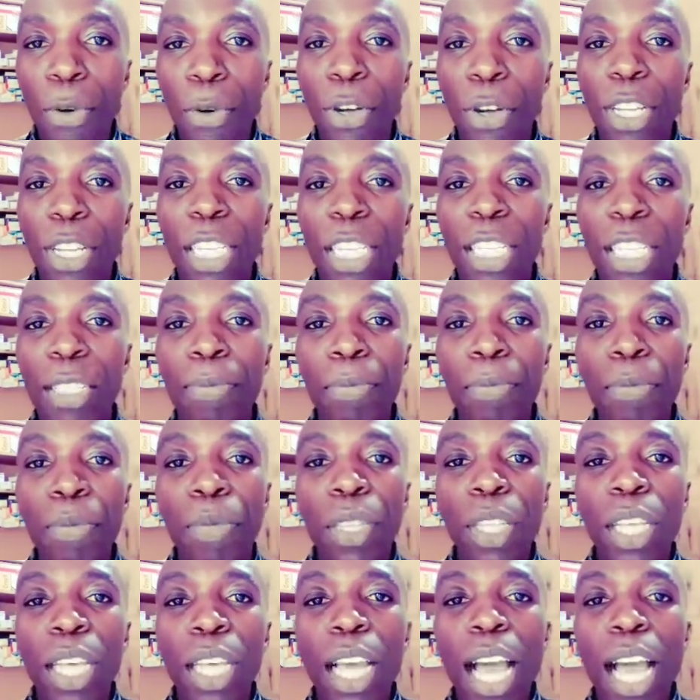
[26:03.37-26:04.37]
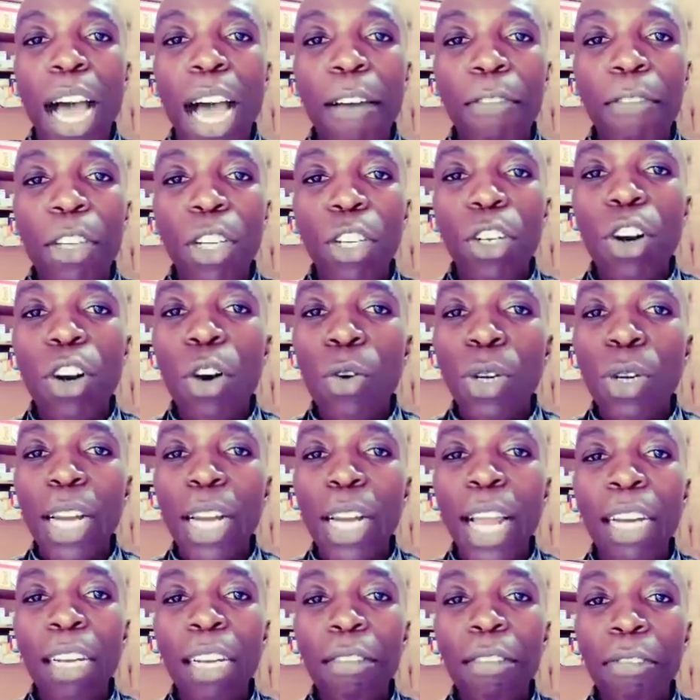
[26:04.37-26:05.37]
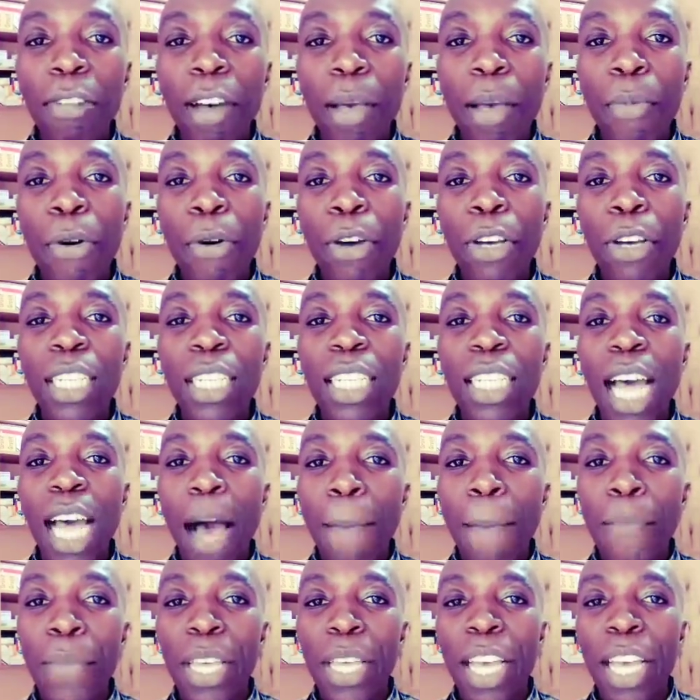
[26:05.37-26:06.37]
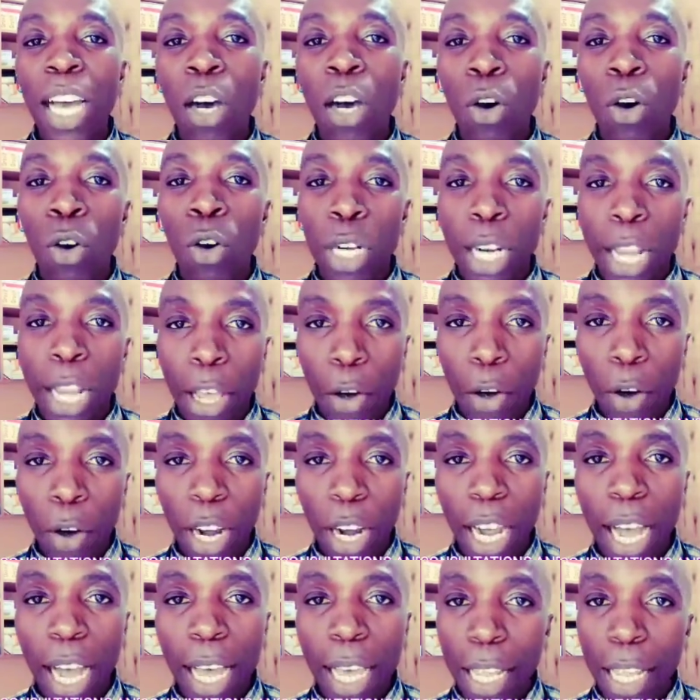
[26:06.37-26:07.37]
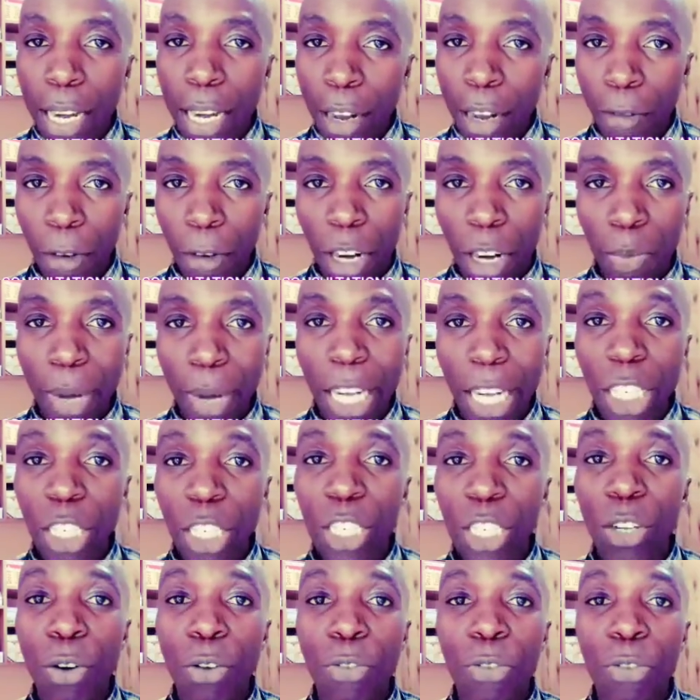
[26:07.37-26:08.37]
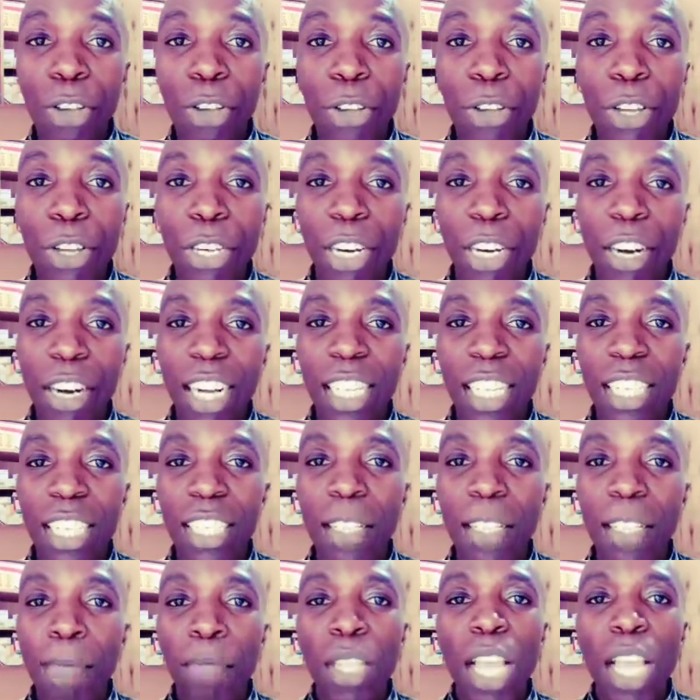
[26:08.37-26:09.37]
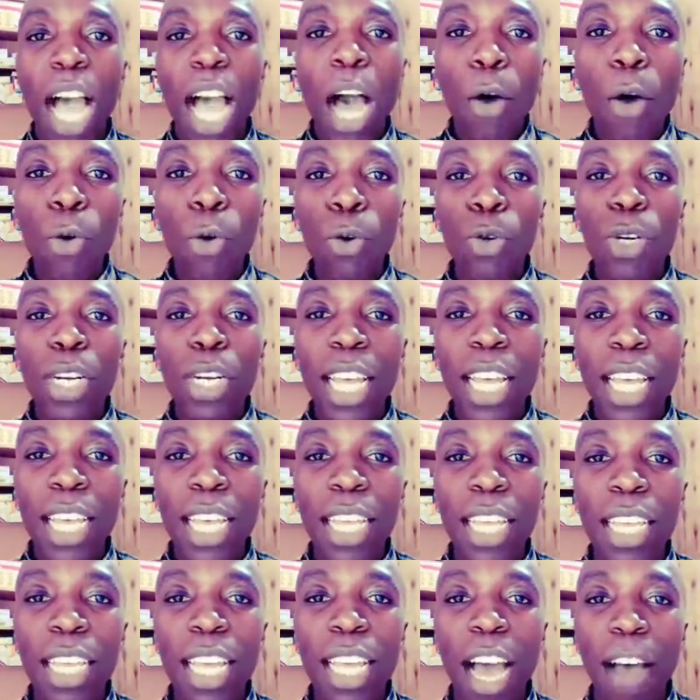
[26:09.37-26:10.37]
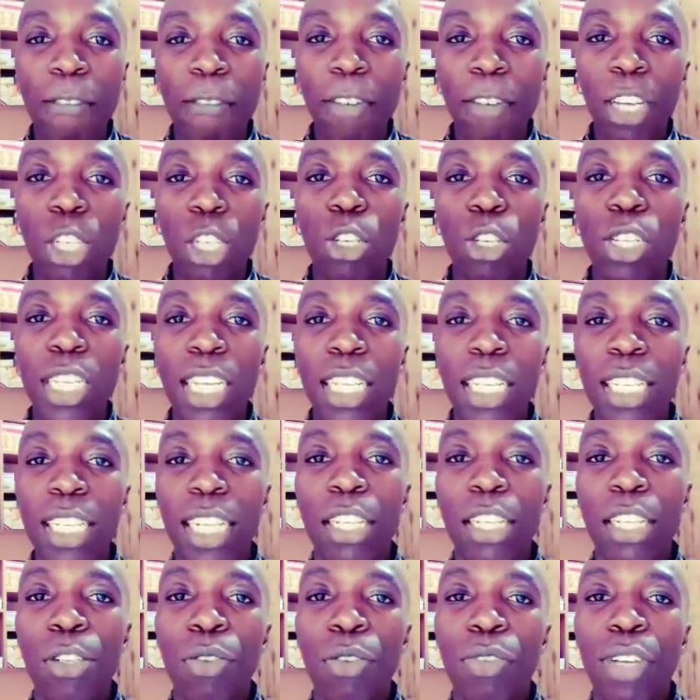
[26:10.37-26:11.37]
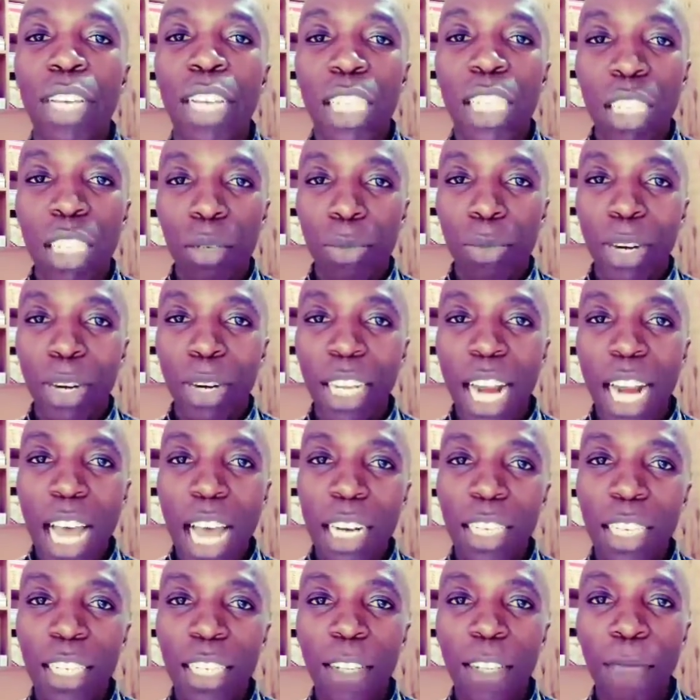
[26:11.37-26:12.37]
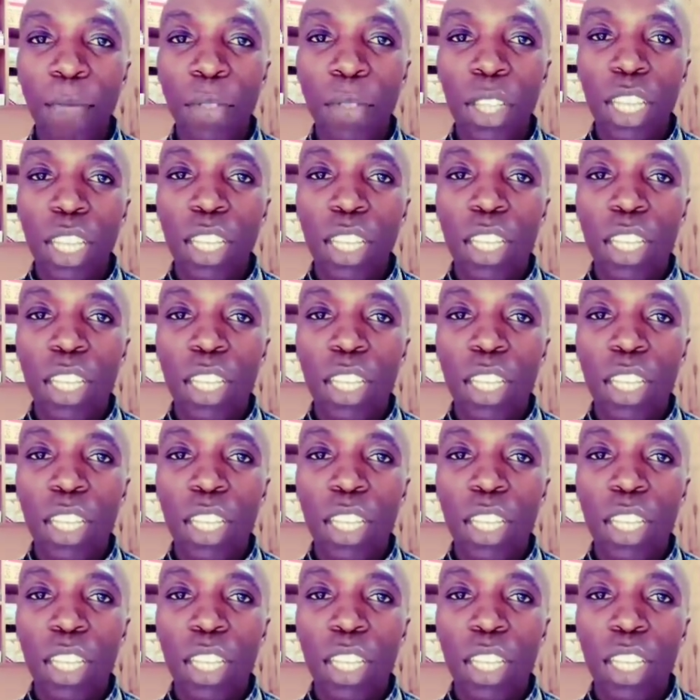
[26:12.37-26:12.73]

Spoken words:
fibroids. Having known that fibroids appear or they occur in different parts of your uterus, how do they affect your chances of getting pregnant?